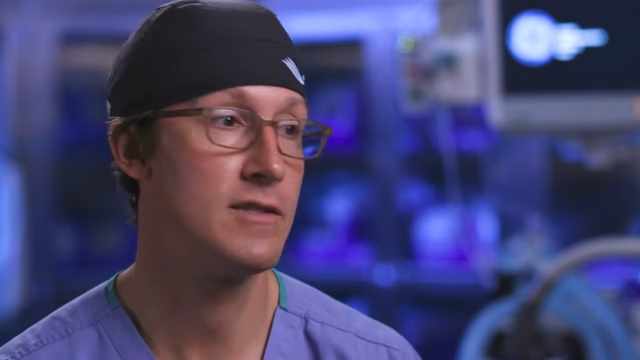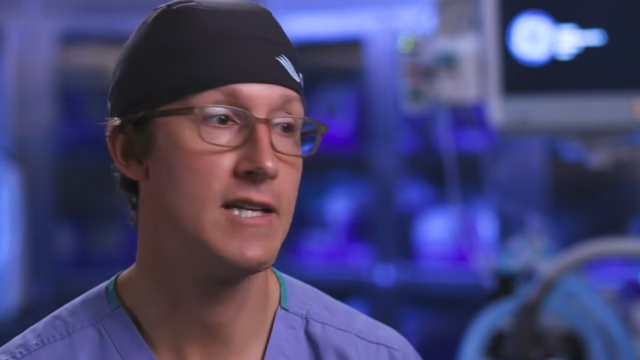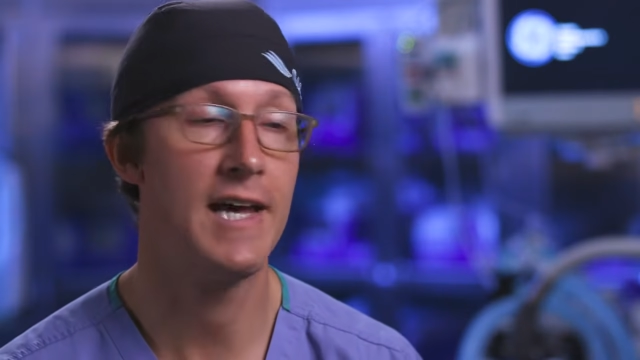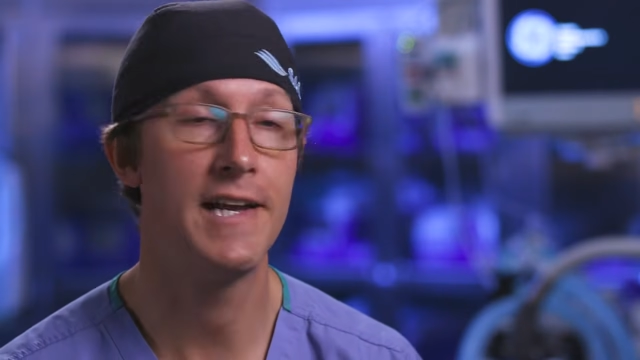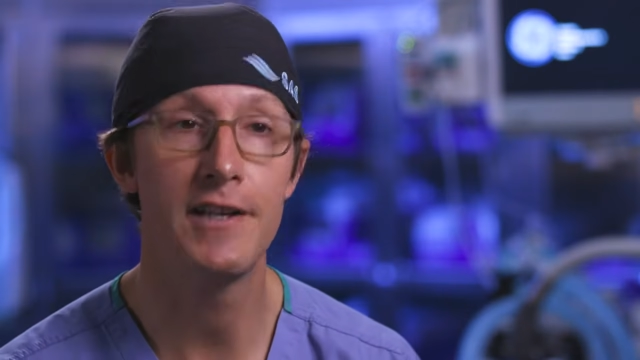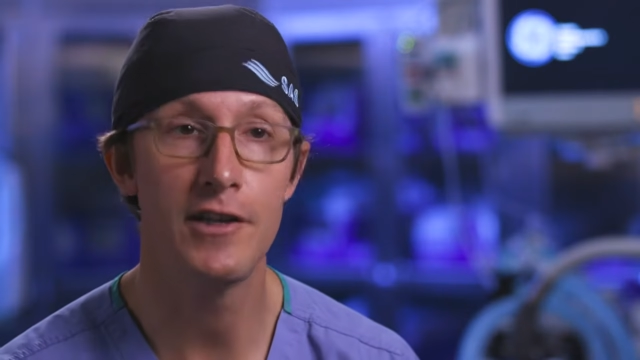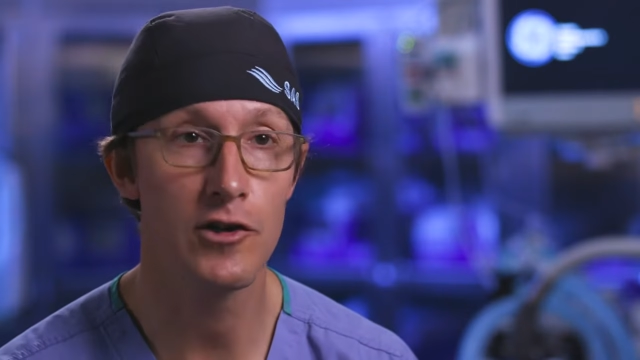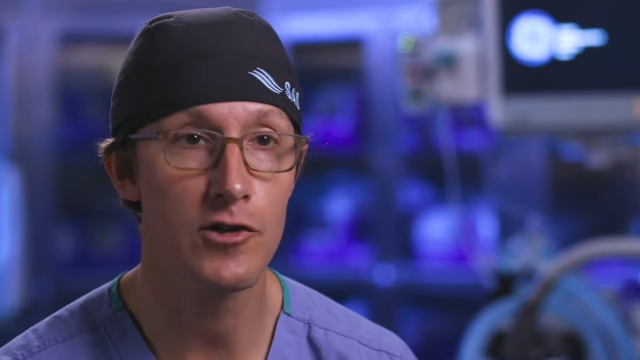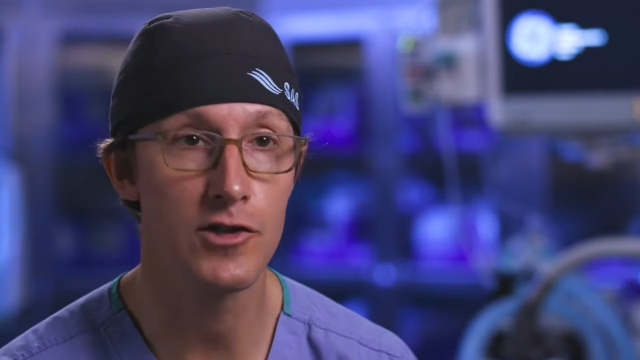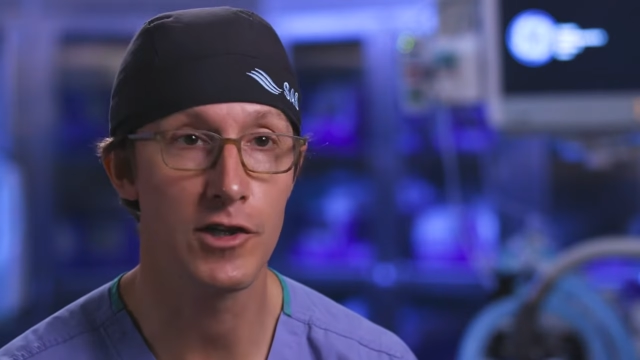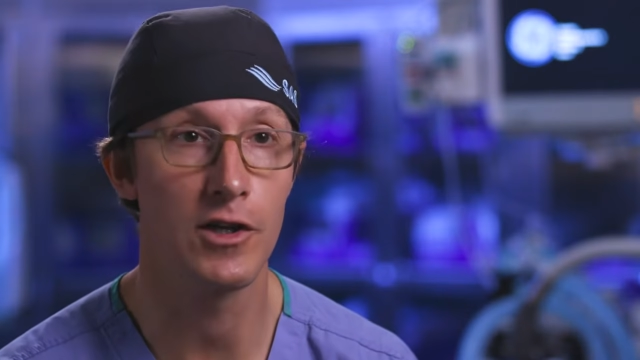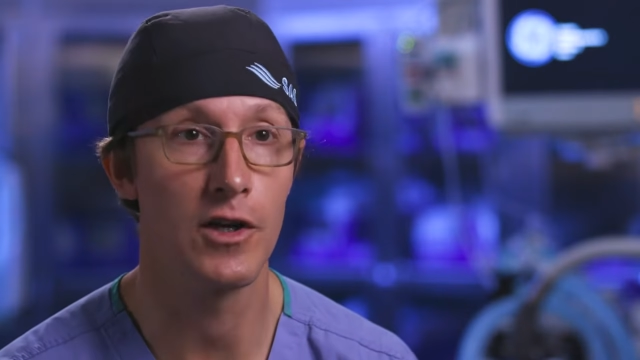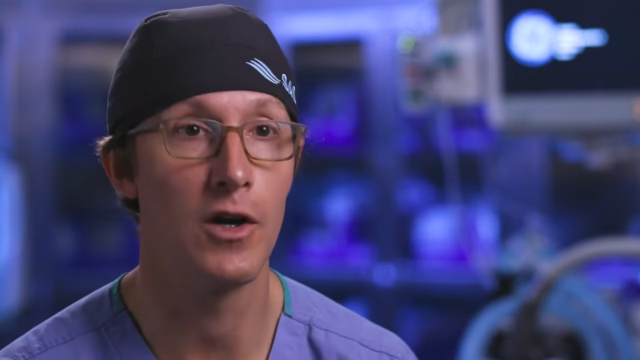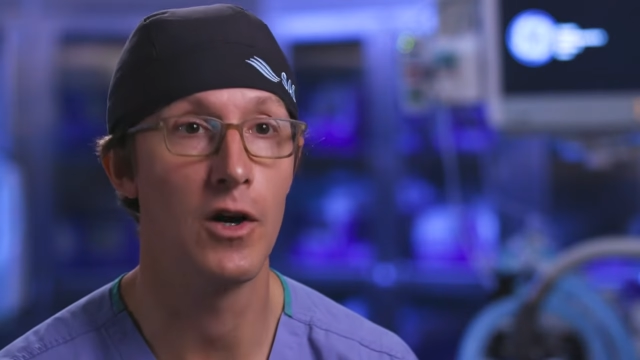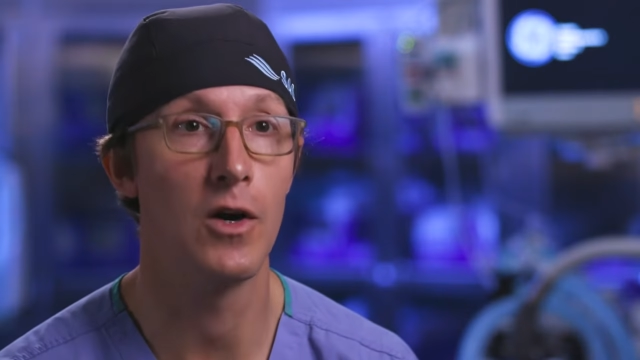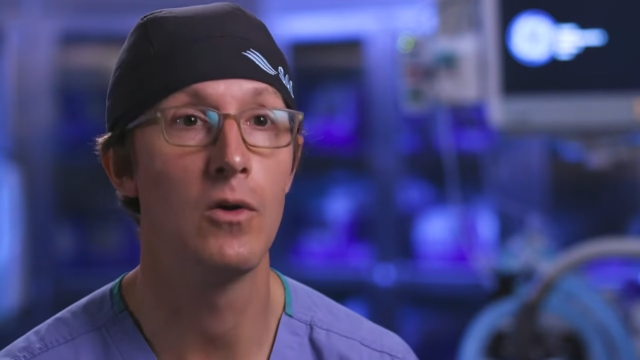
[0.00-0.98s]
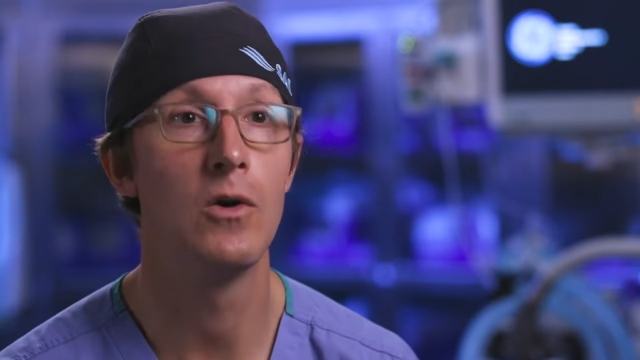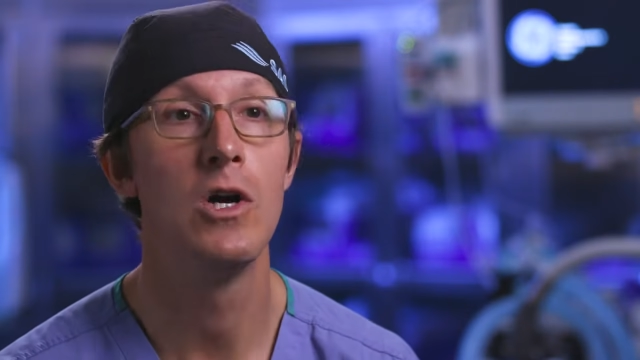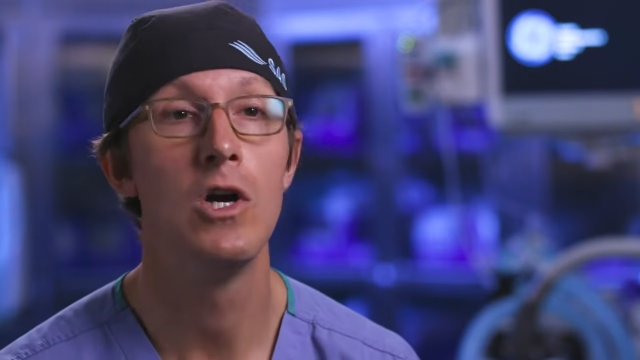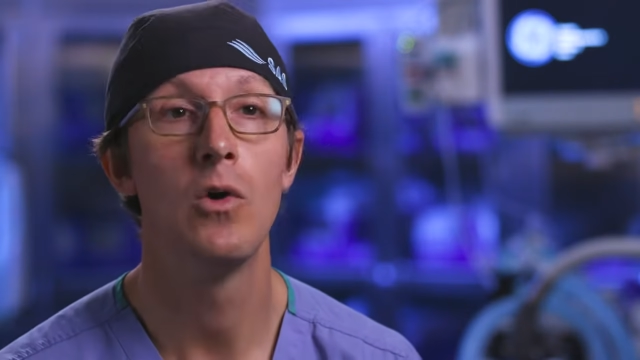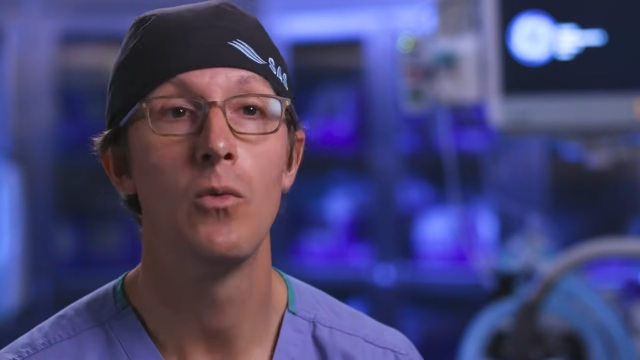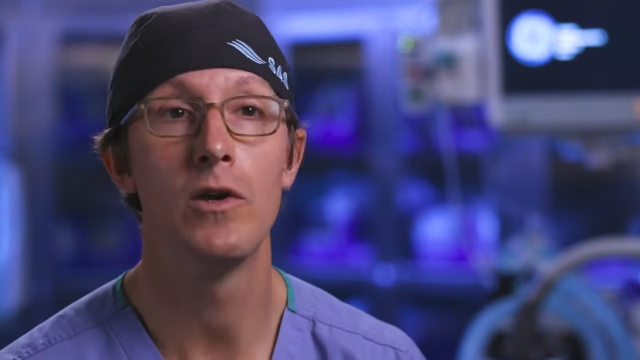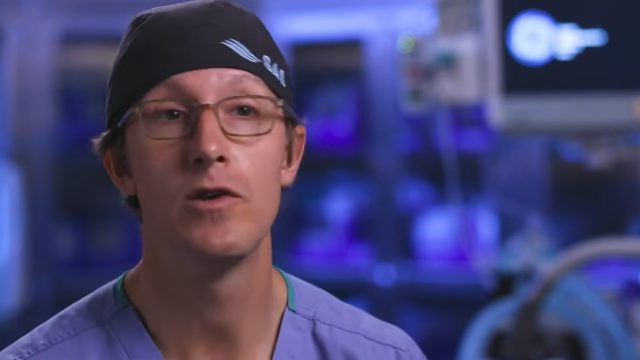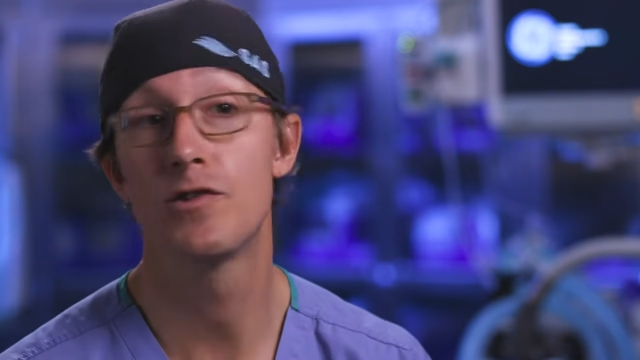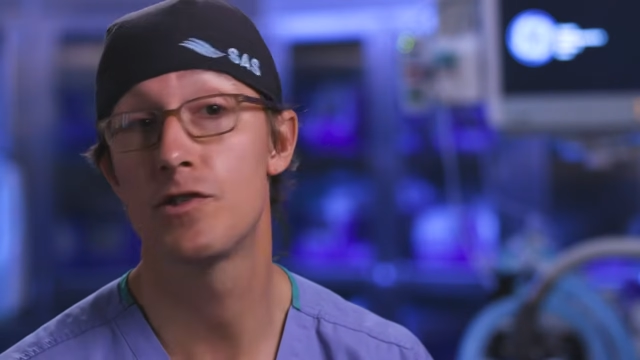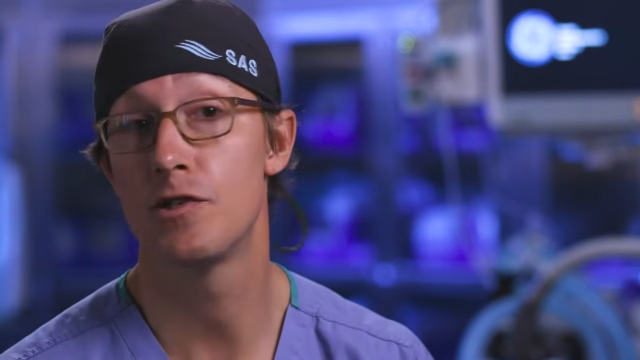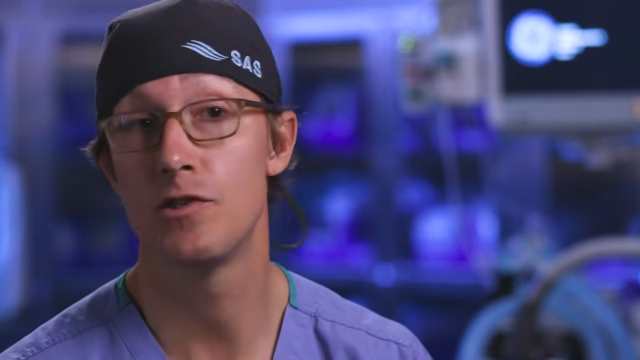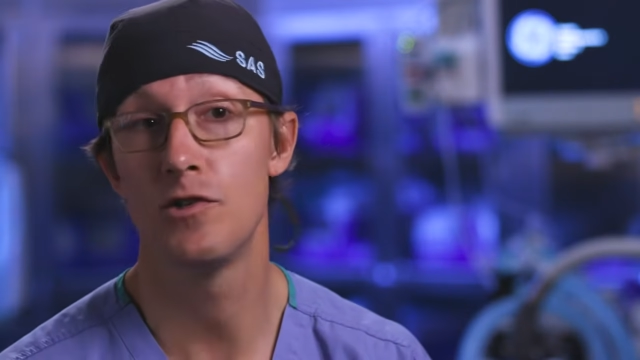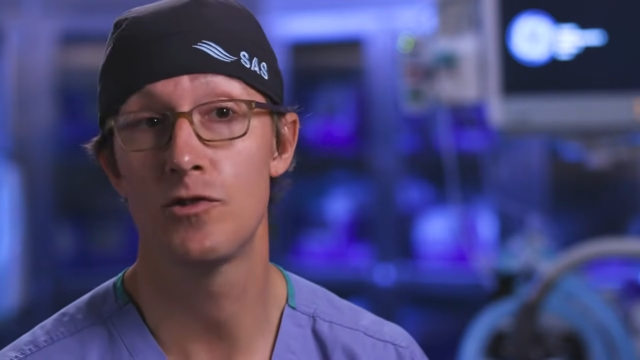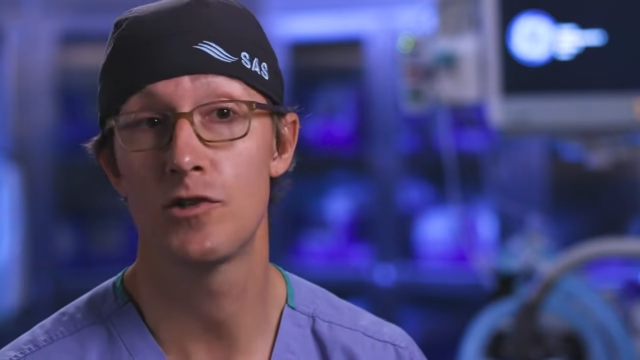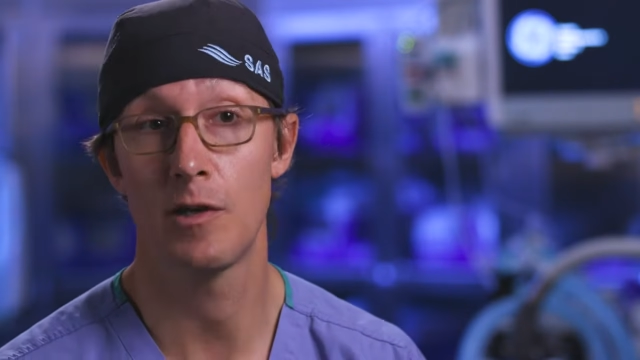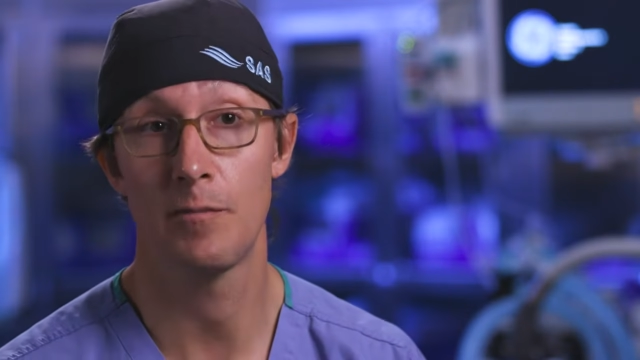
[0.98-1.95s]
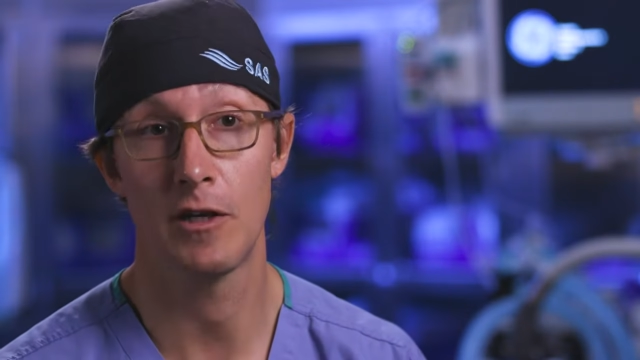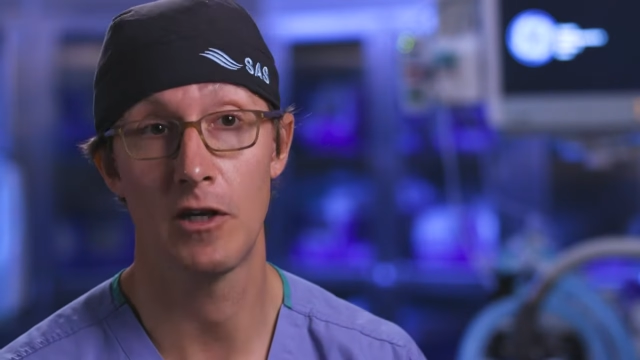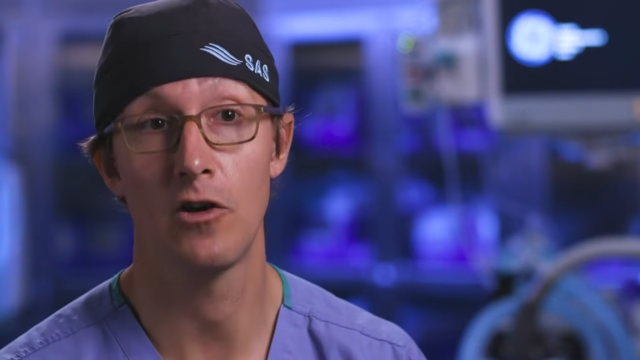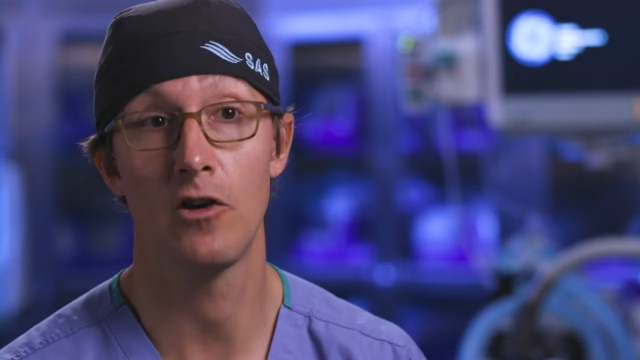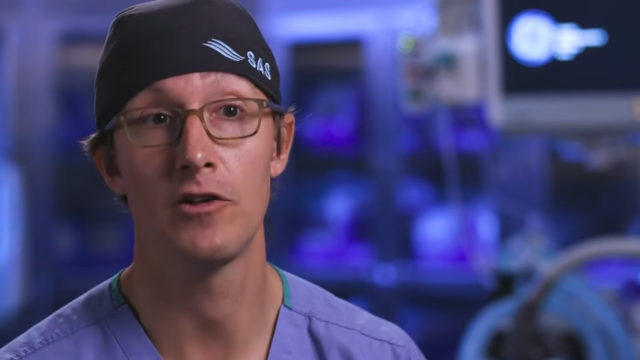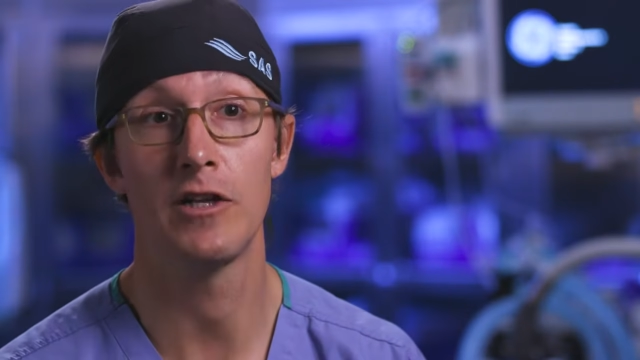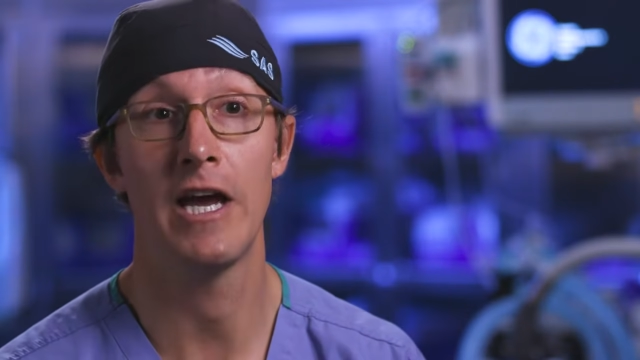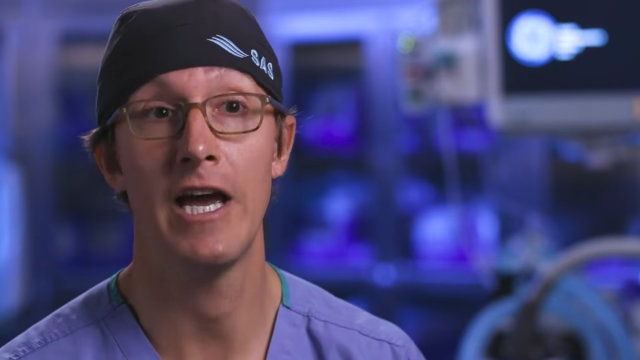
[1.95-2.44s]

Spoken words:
10 years ago, we used to do something called a